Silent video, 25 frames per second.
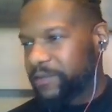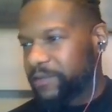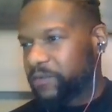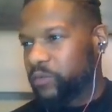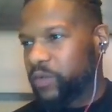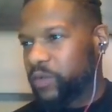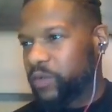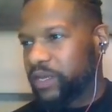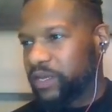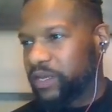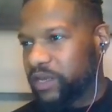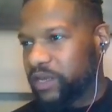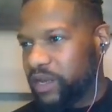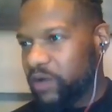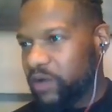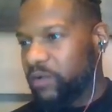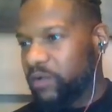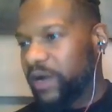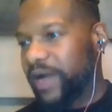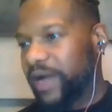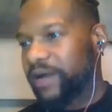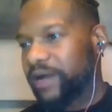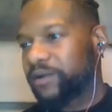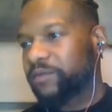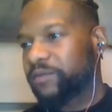we know
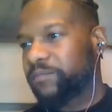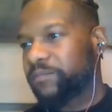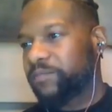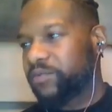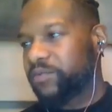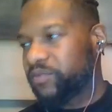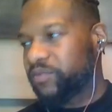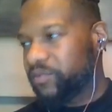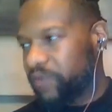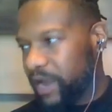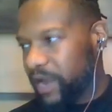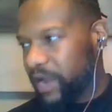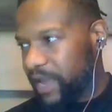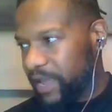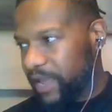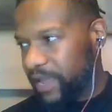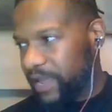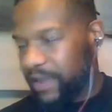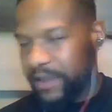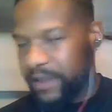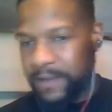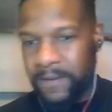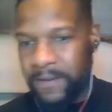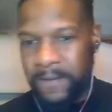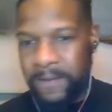how to
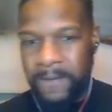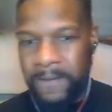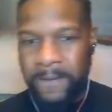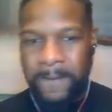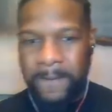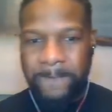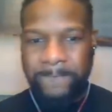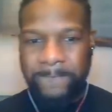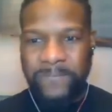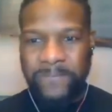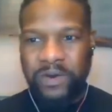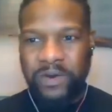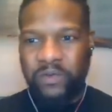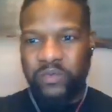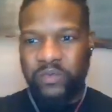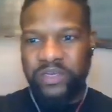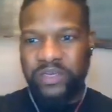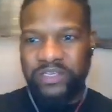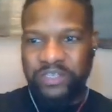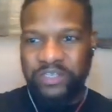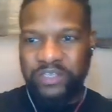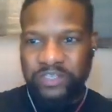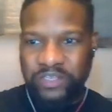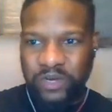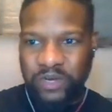pray, but we
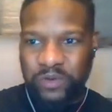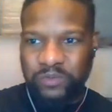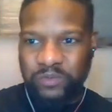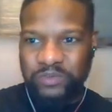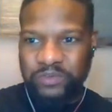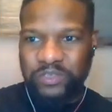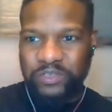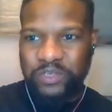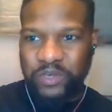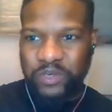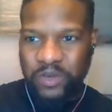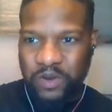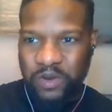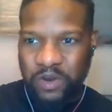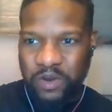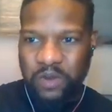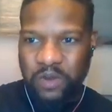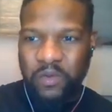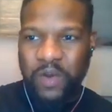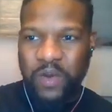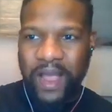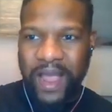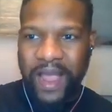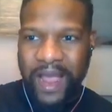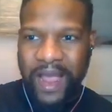don't
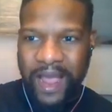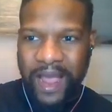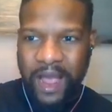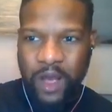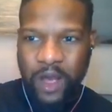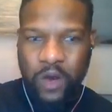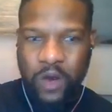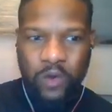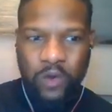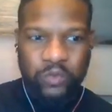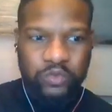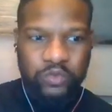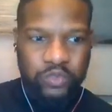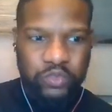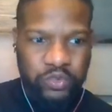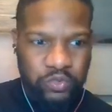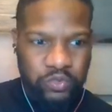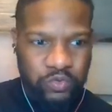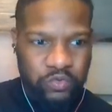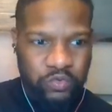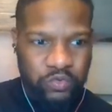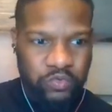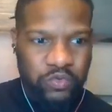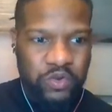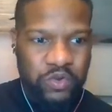know how
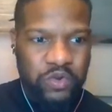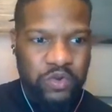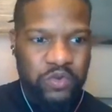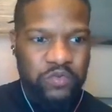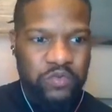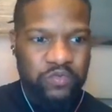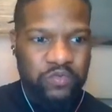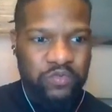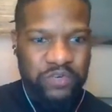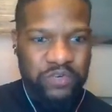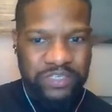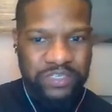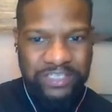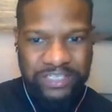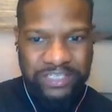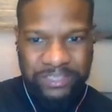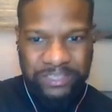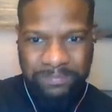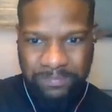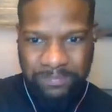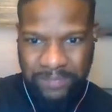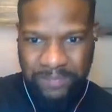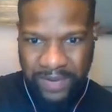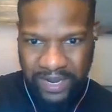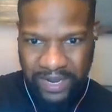to
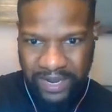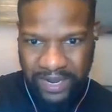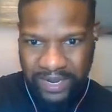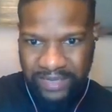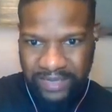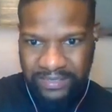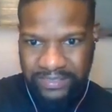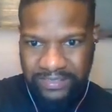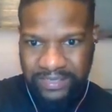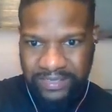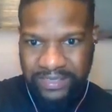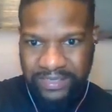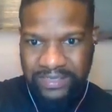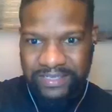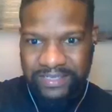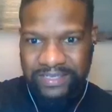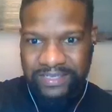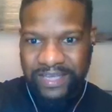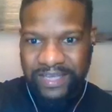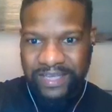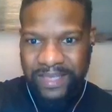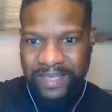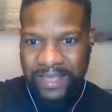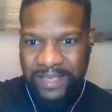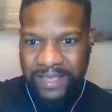respond.
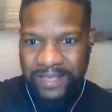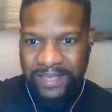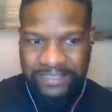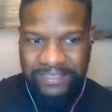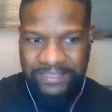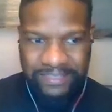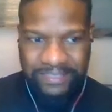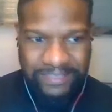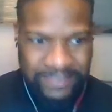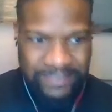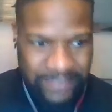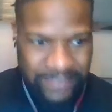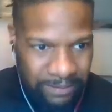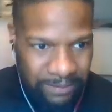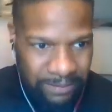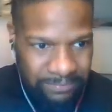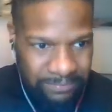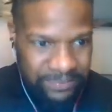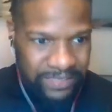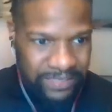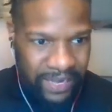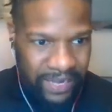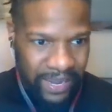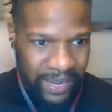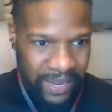
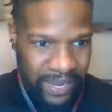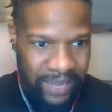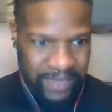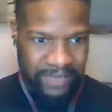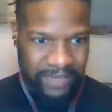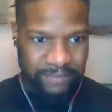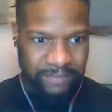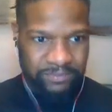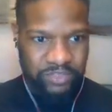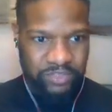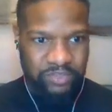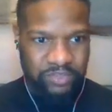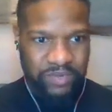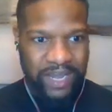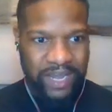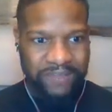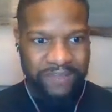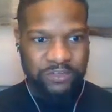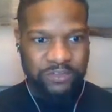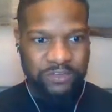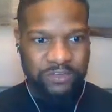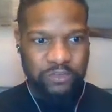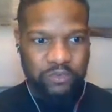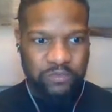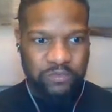Sometimes you have
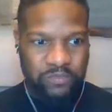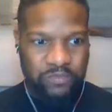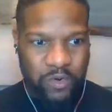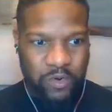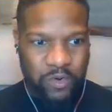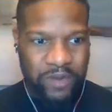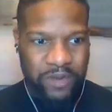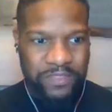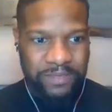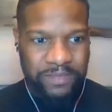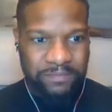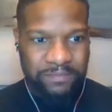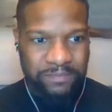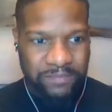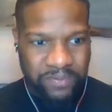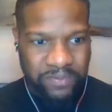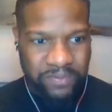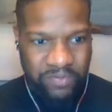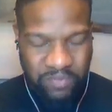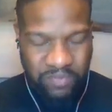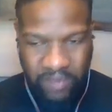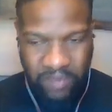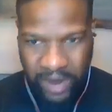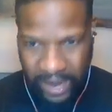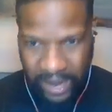to do more than
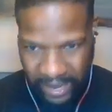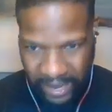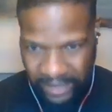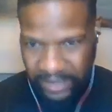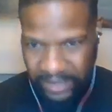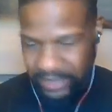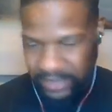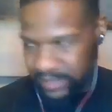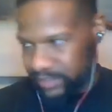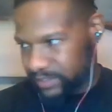pray.